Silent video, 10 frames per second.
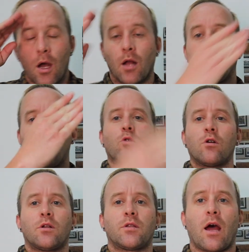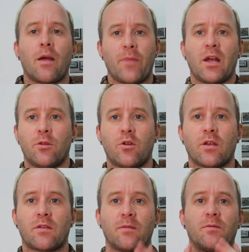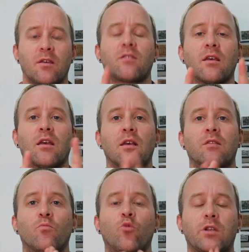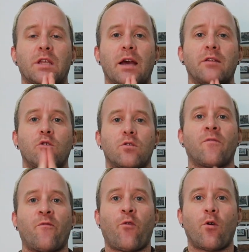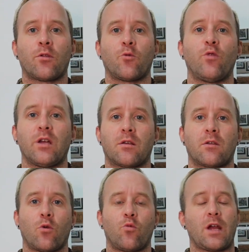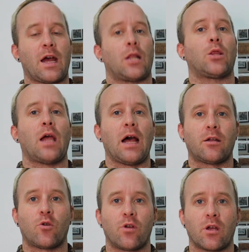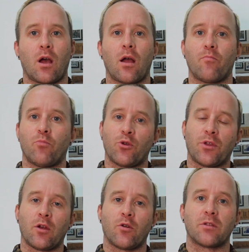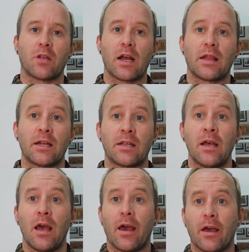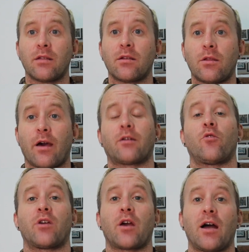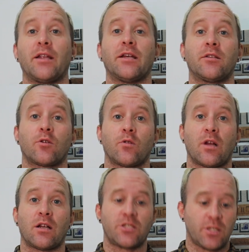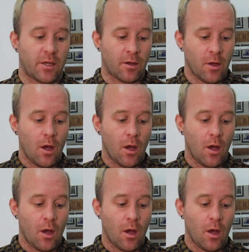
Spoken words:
Hello world, I'm Matt Lucas and this is Muay Thai news for the week. So we had a lot going on both here in Thailand and a lot going on internationally.